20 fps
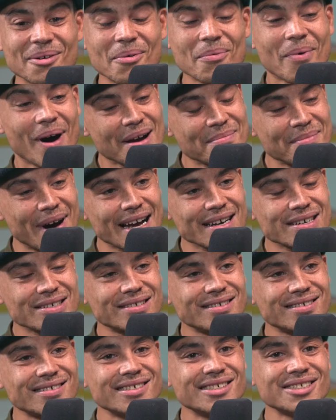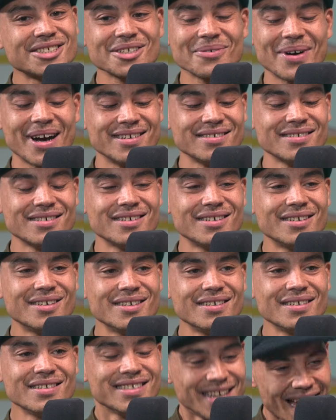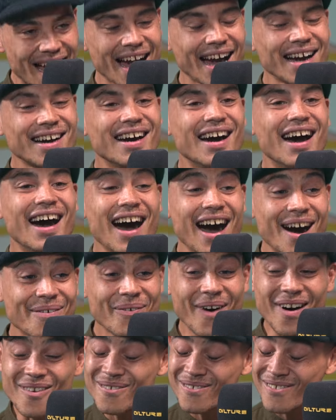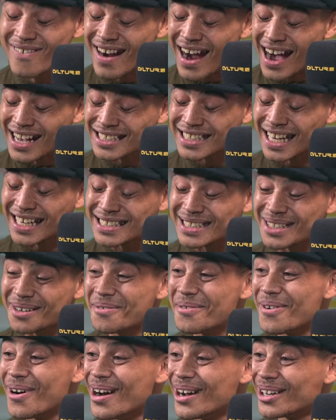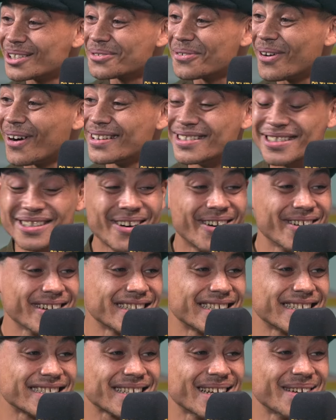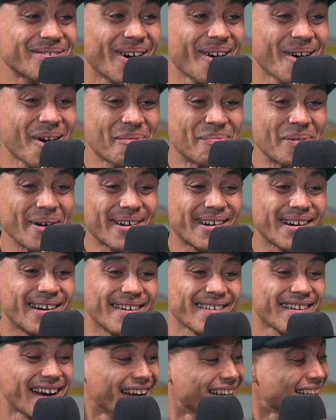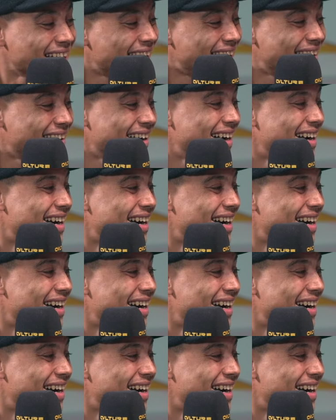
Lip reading: white Michael. She went, yeah. I thought, Ras, that's the worst one, you know, you deserve an uppercut right now.